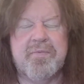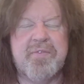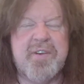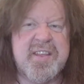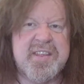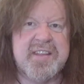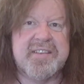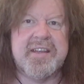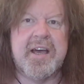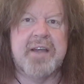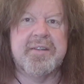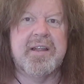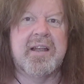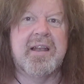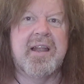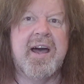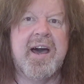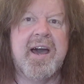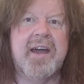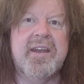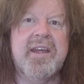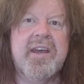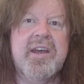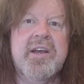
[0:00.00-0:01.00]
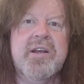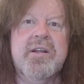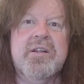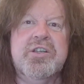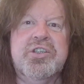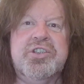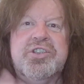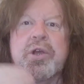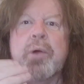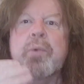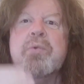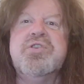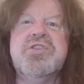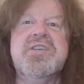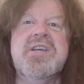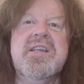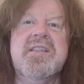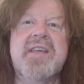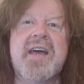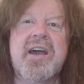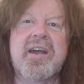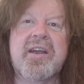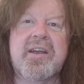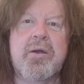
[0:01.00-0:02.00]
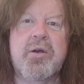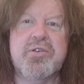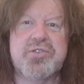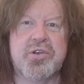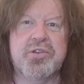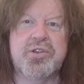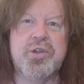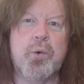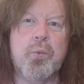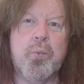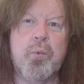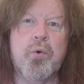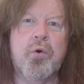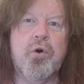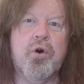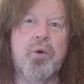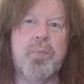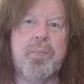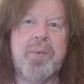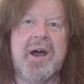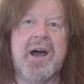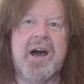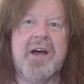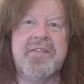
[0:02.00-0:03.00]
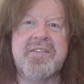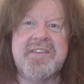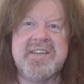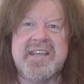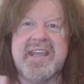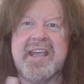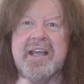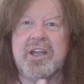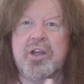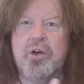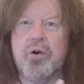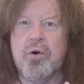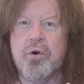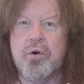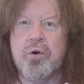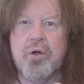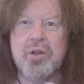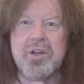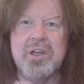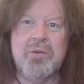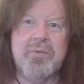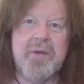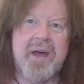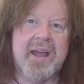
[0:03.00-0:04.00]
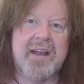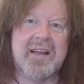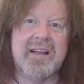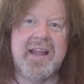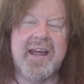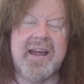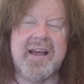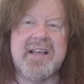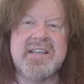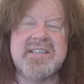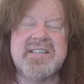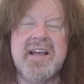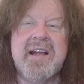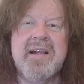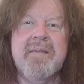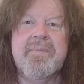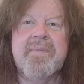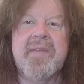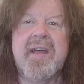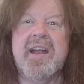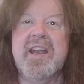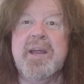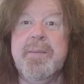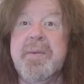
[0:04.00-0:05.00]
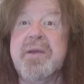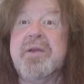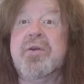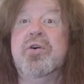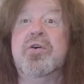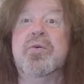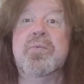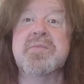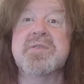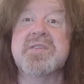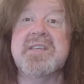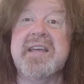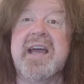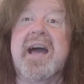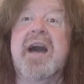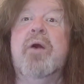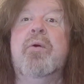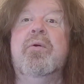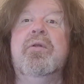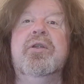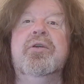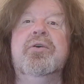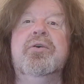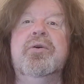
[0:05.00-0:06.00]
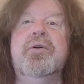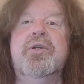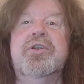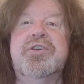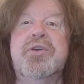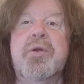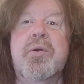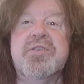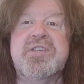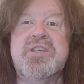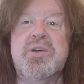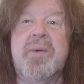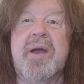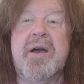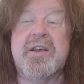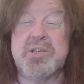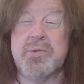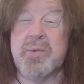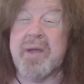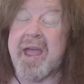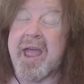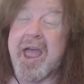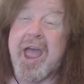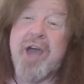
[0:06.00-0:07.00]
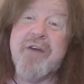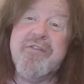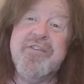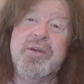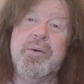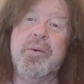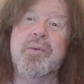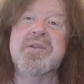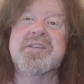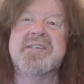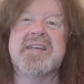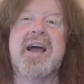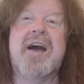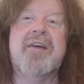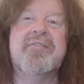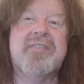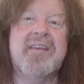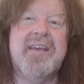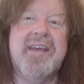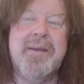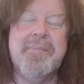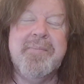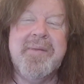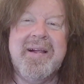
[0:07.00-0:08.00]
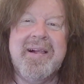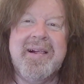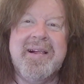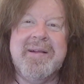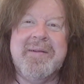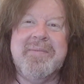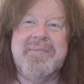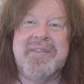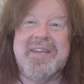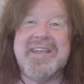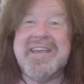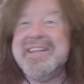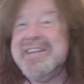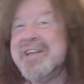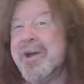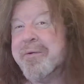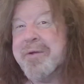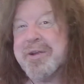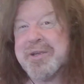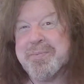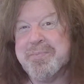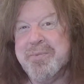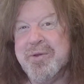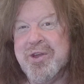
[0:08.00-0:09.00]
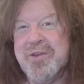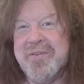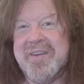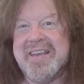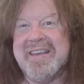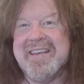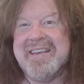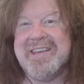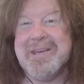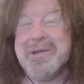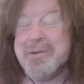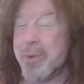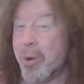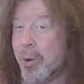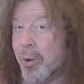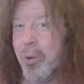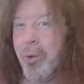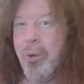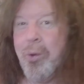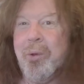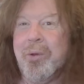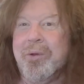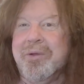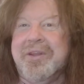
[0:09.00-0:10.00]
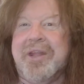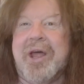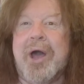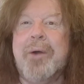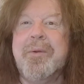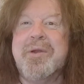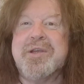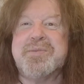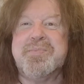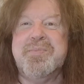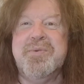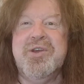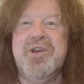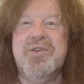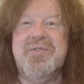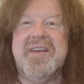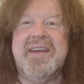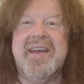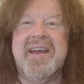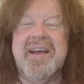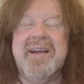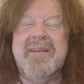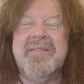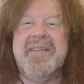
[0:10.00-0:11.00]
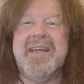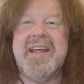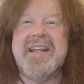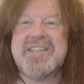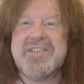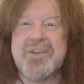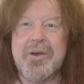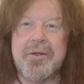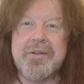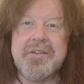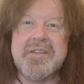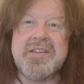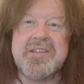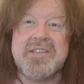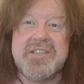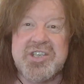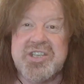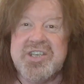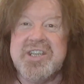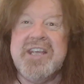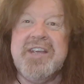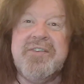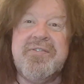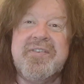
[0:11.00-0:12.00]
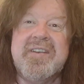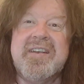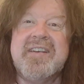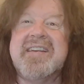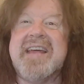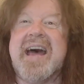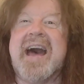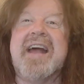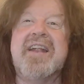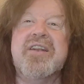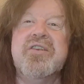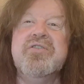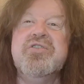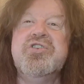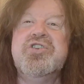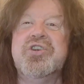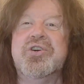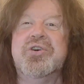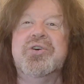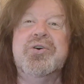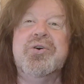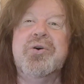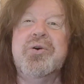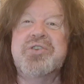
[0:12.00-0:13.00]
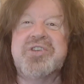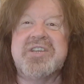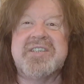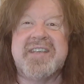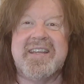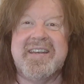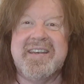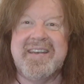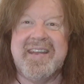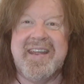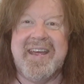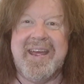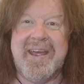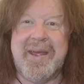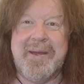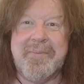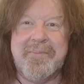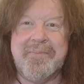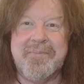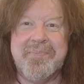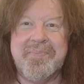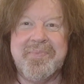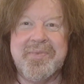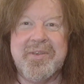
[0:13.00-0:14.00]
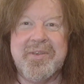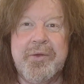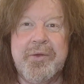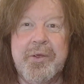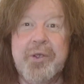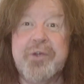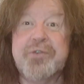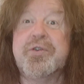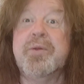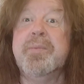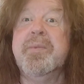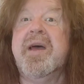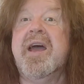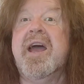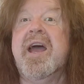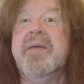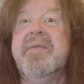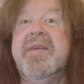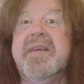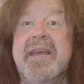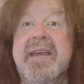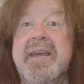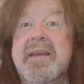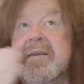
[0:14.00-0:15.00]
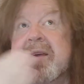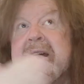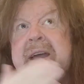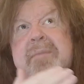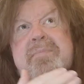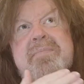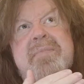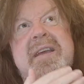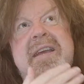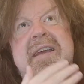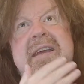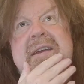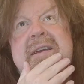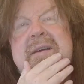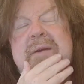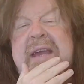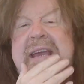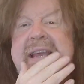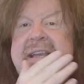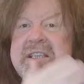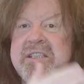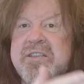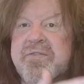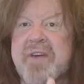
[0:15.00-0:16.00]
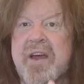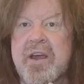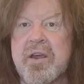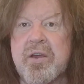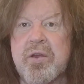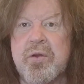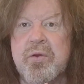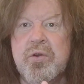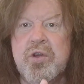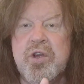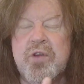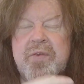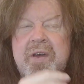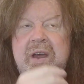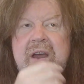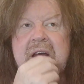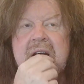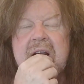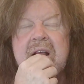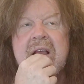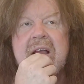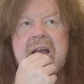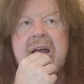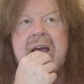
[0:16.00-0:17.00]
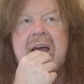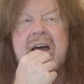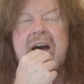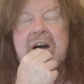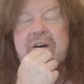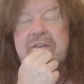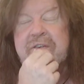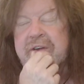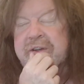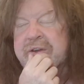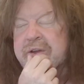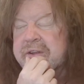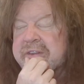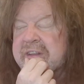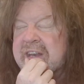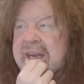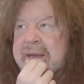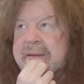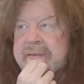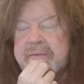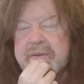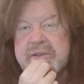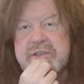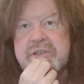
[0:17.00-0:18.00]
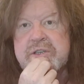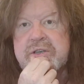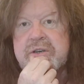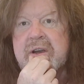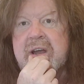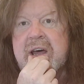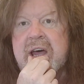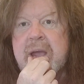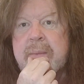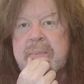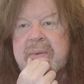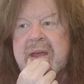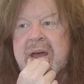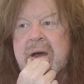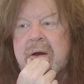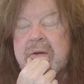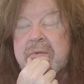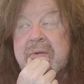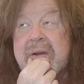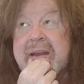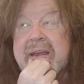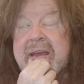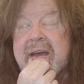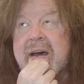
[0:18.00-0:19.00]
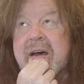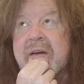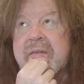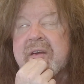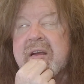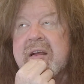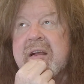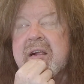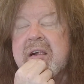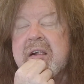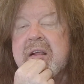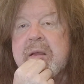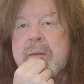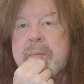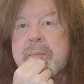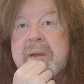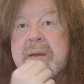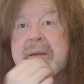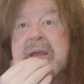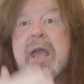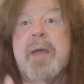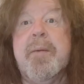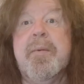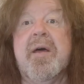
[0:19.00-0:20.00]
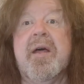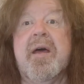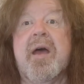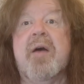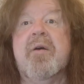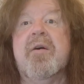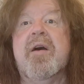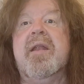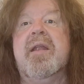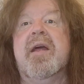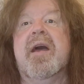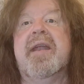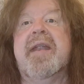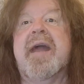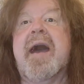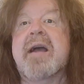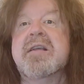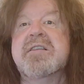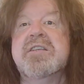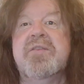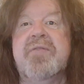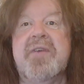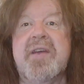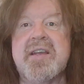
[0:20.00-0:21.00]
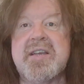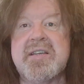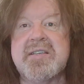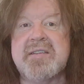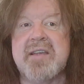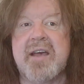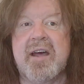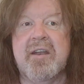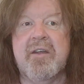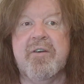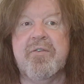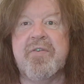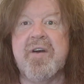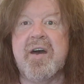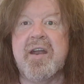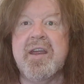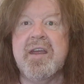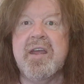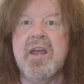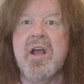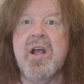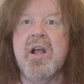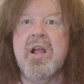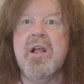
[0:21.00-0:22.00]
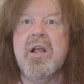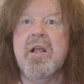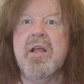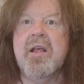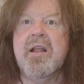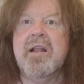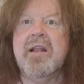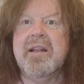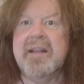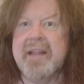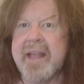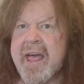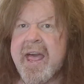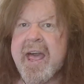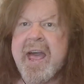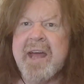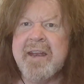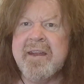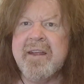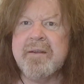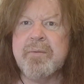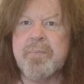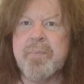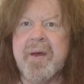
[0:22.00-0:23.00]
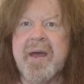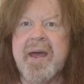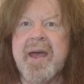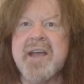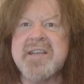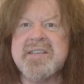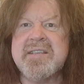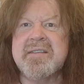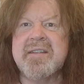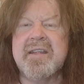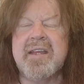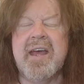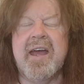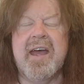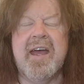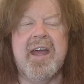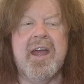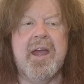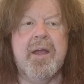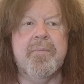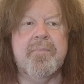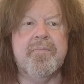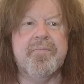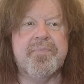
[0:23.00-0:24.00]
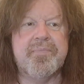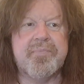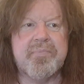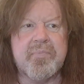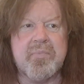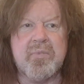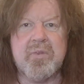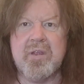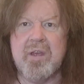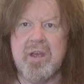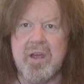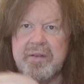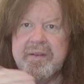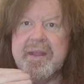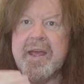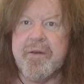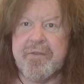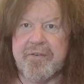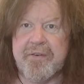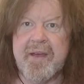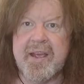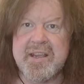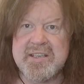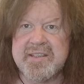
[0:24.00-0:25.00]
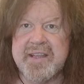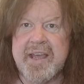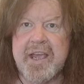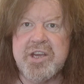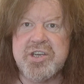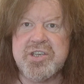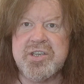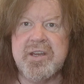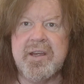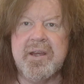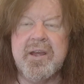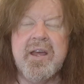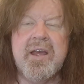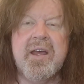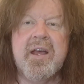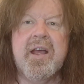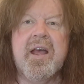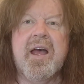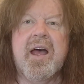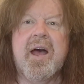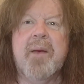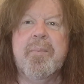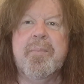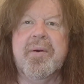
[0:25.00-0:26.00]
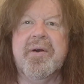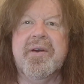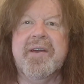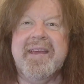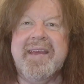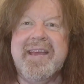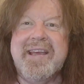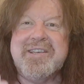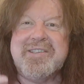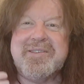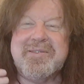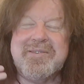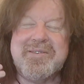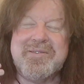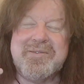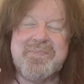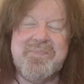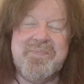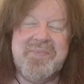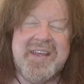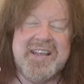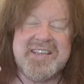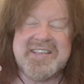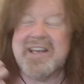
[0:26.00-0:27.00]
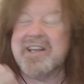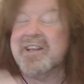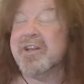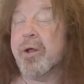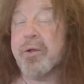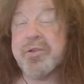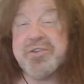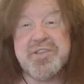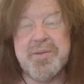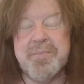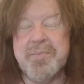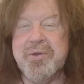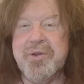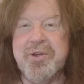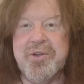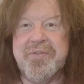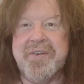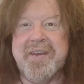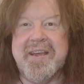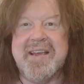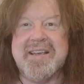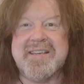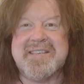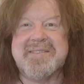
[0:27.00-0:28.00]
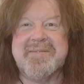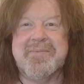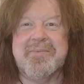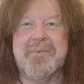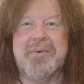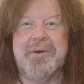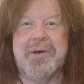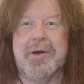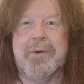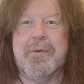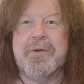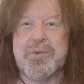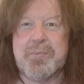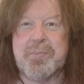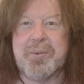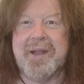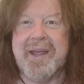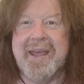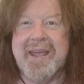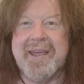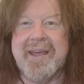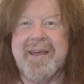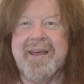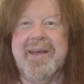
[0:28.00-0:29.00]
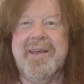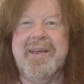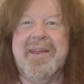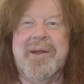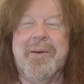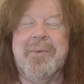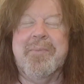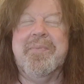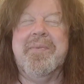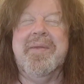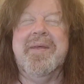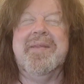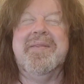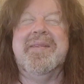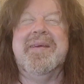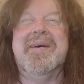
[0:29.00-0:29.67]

further down the line. Josie then goes on the warpath to kill up all the Red Legs and he becomes the outlaw Josie Wales. So everyone's after him. Now you know this movie, you all know this movie. It's got Chief Dan George is in there, who's from the East Vancouver. I forgot the name of his tribe now, I really have. But he became an activist and a very learned person, a First Nationer, but he's in lots of movies, always playing,